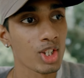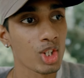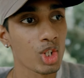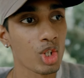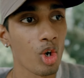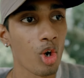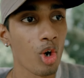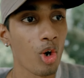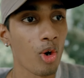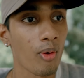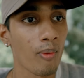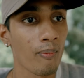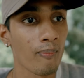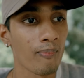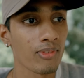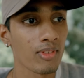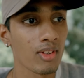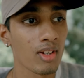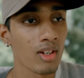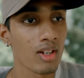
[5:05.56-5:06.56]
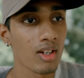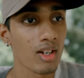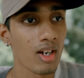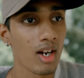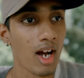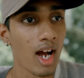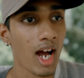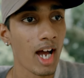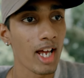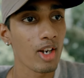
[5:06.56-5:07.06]
So
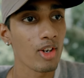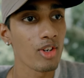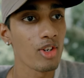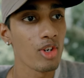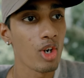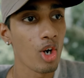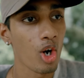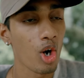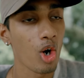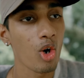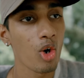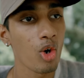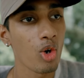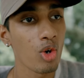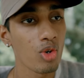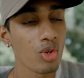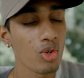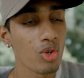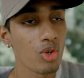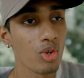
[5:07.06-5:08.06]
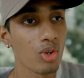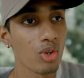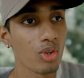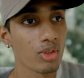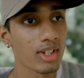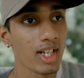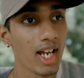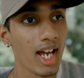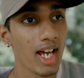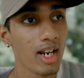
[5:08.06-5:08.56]
I don't know
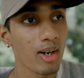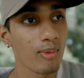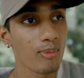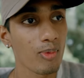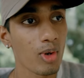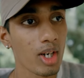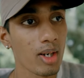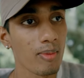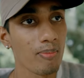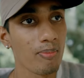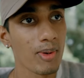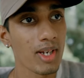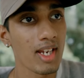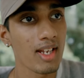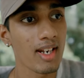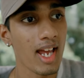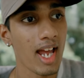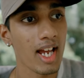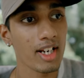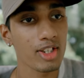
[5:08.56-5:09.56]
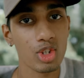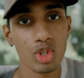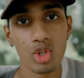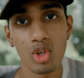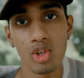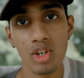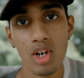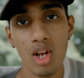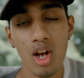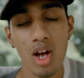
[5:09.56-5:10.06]
that I'm gonna be an actor
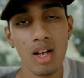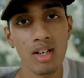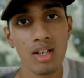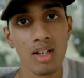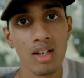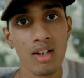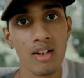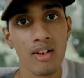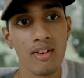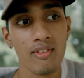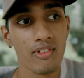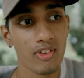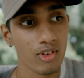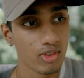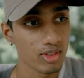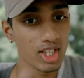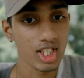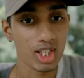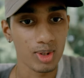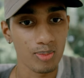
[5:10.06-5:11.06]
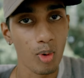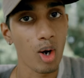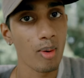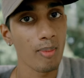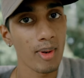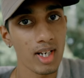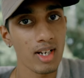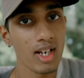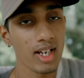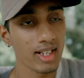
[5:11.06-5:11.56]
or not, from this
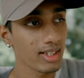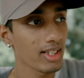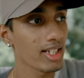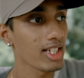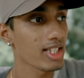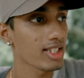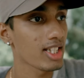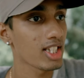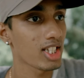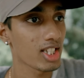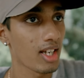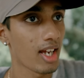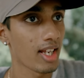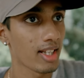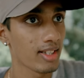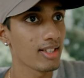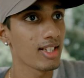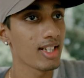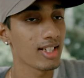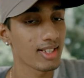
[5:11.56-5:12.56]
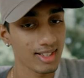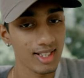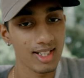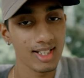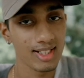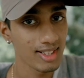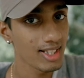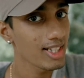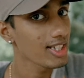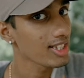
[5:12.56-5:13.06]
moment, at least this, and this,
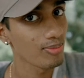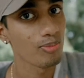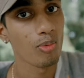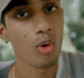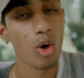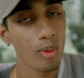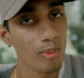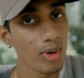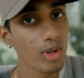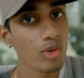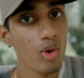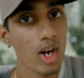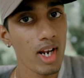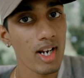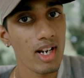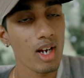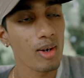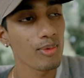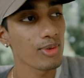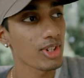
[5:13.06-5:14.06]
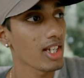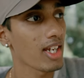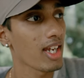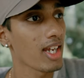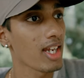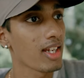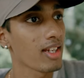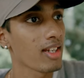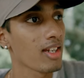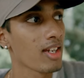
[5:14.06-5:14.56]
in this moment right now I'm
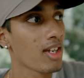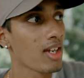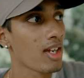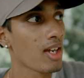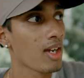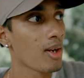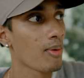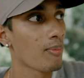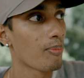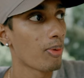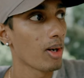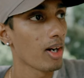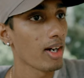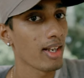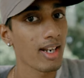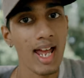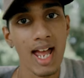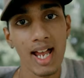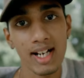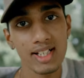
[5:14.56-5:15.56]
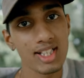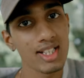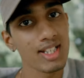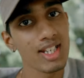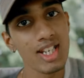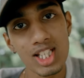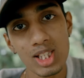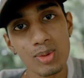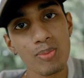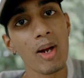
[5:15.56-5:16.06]
saying, but
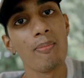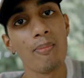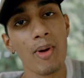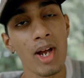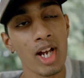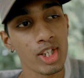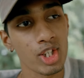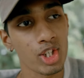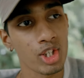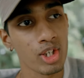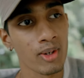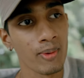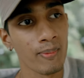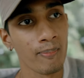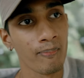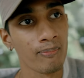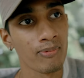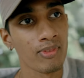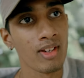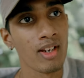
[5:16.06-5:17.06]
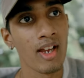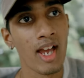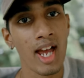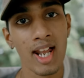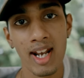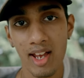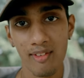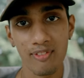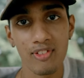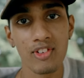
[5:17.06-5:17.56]
acting is my passion,
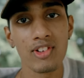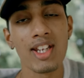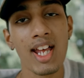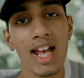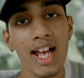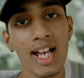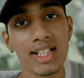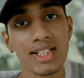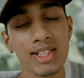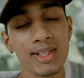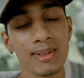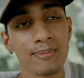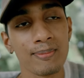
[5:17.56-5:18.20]
and after that